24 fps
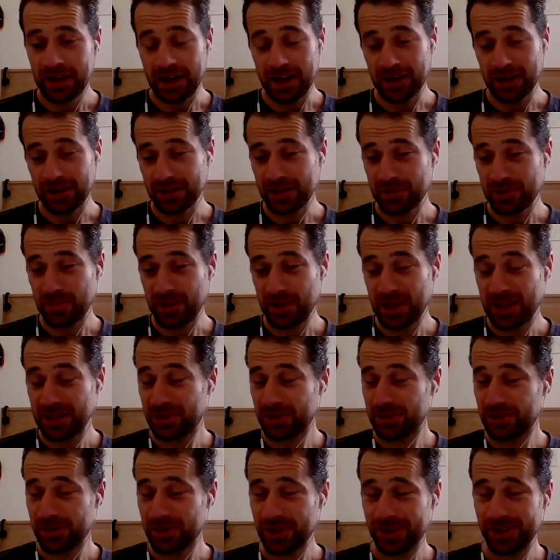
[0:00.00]
dismantle,
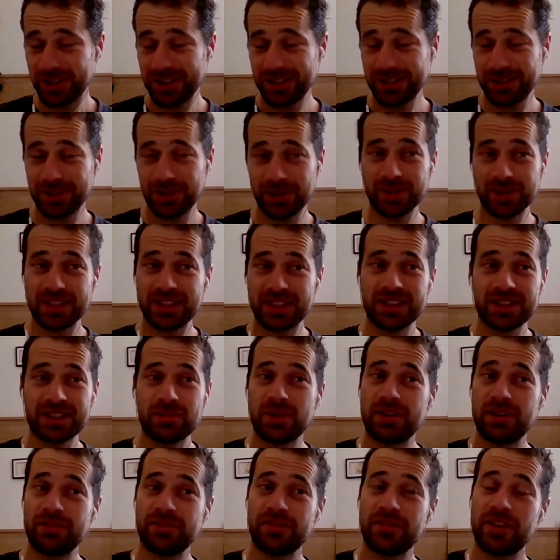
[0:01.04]
normally takes
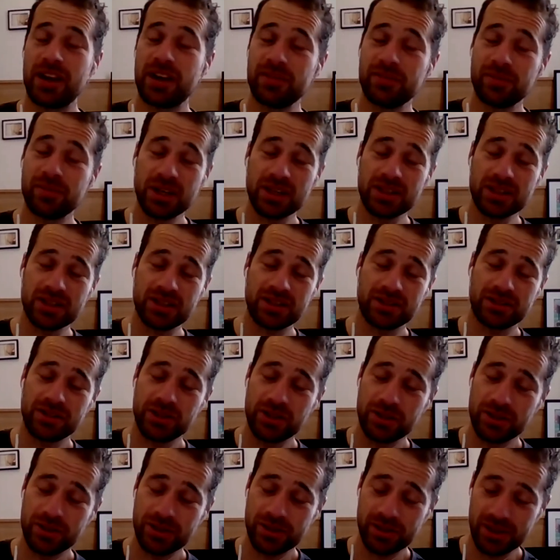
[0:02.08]
about 5 weeks, and
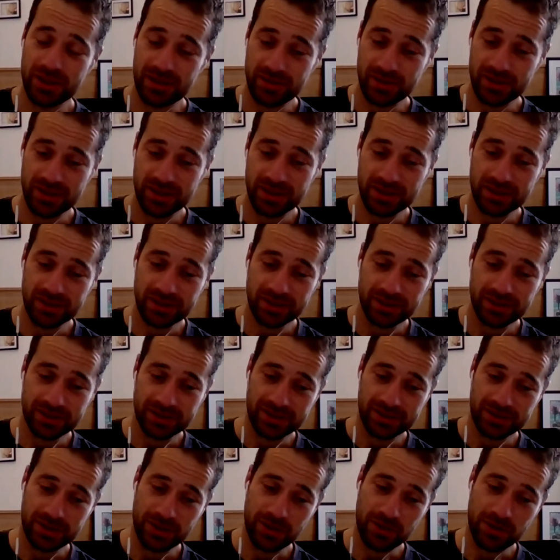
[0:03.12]
due to everything,
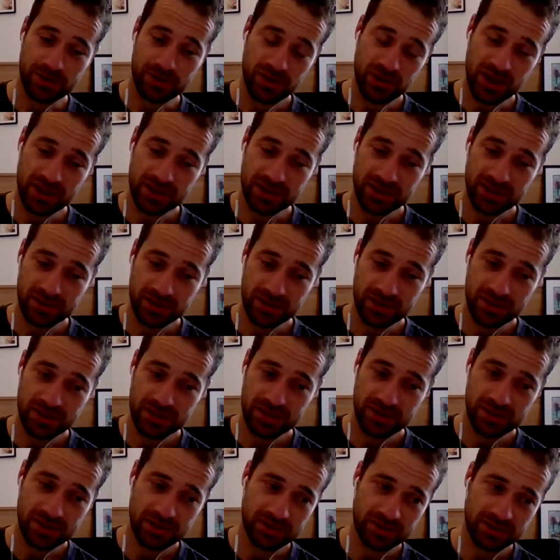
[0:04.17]

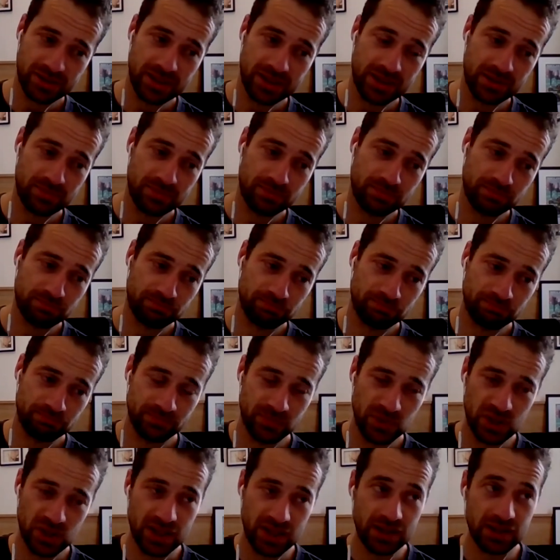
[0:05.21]
contractors
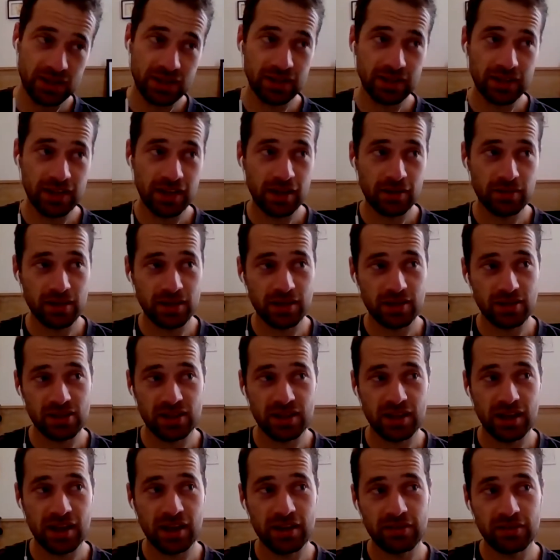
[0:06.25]
standing down their
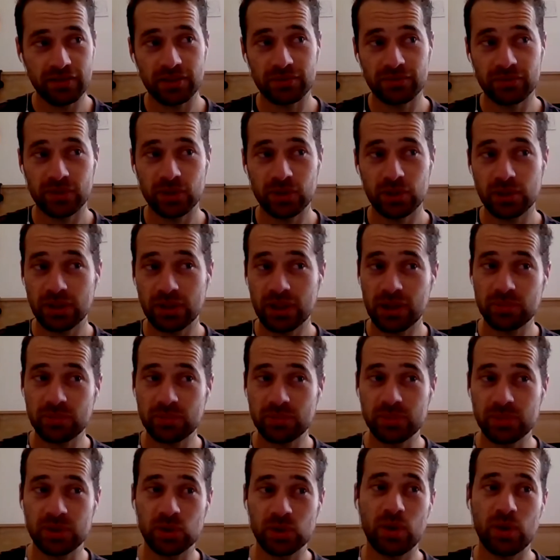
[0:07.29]
staff, it took up to
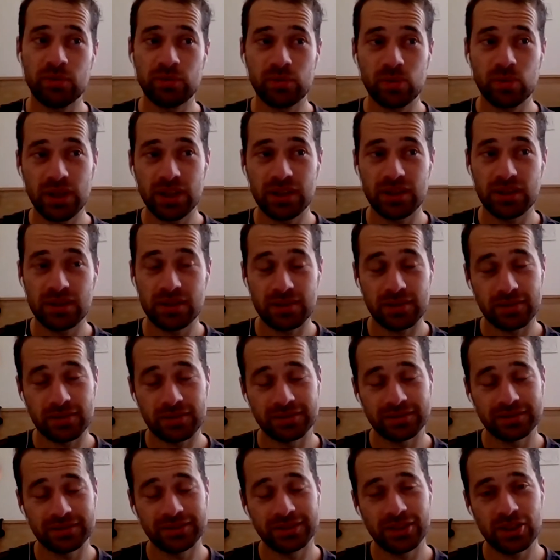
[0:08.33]
12 weeks
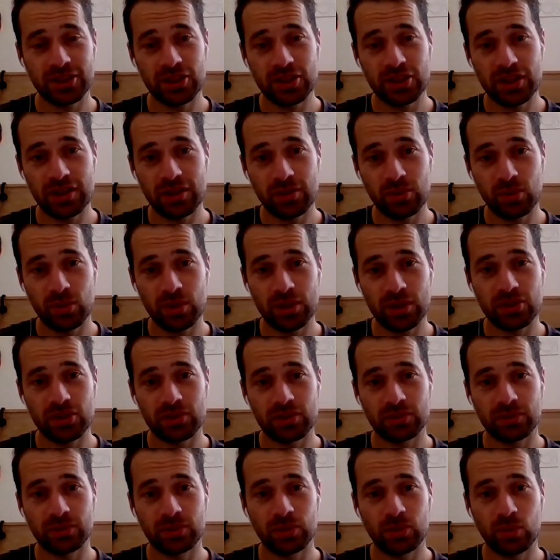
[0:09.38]
this year, which
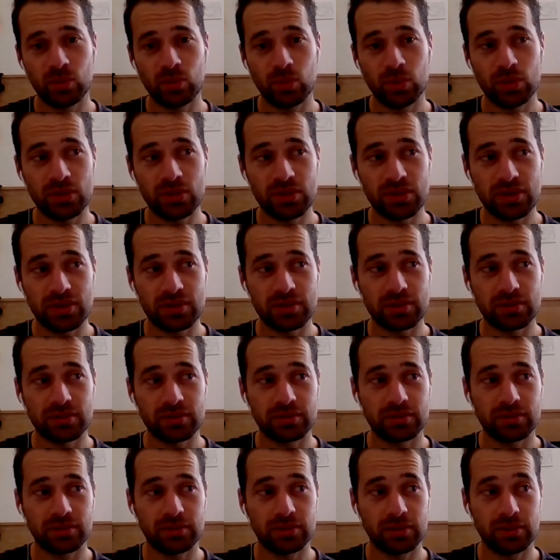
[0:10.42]
was
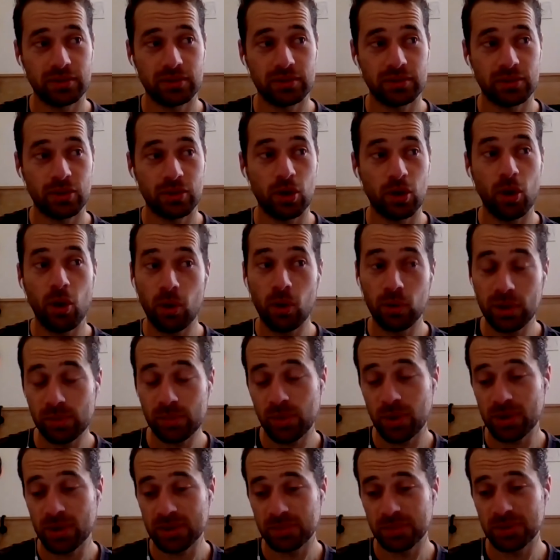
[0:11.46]
only
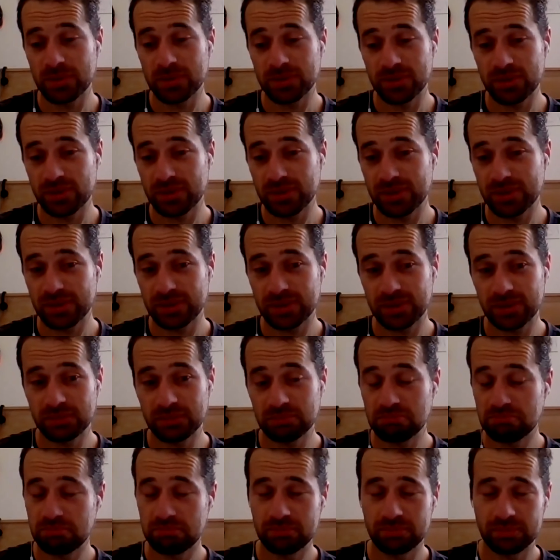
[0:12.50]
possible due to
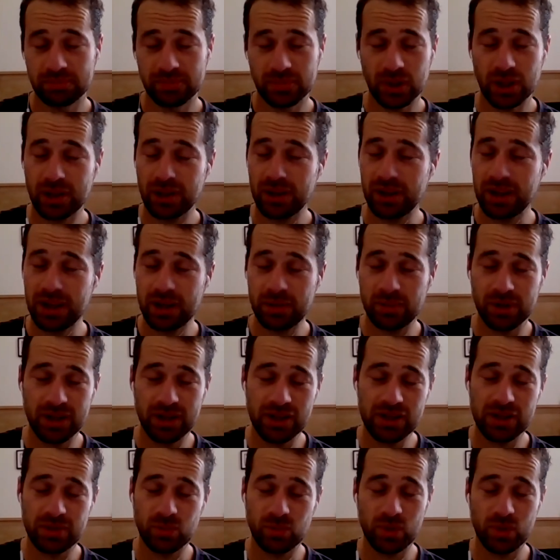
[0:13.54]

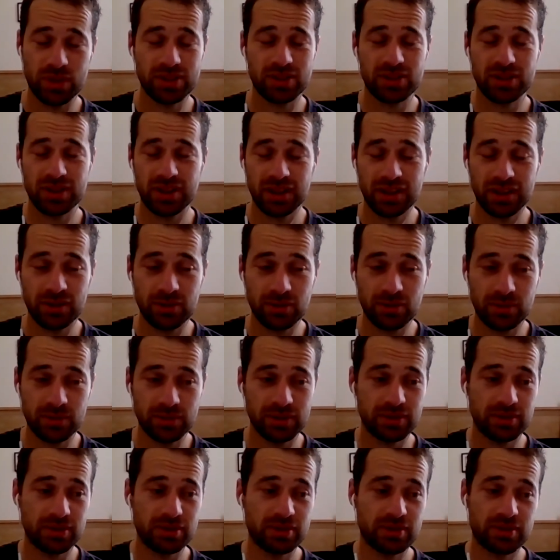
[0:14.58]
collaboration with
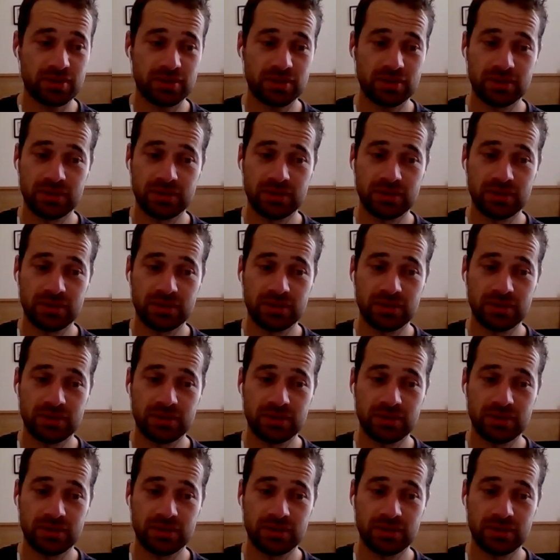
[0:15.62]
stakeholders.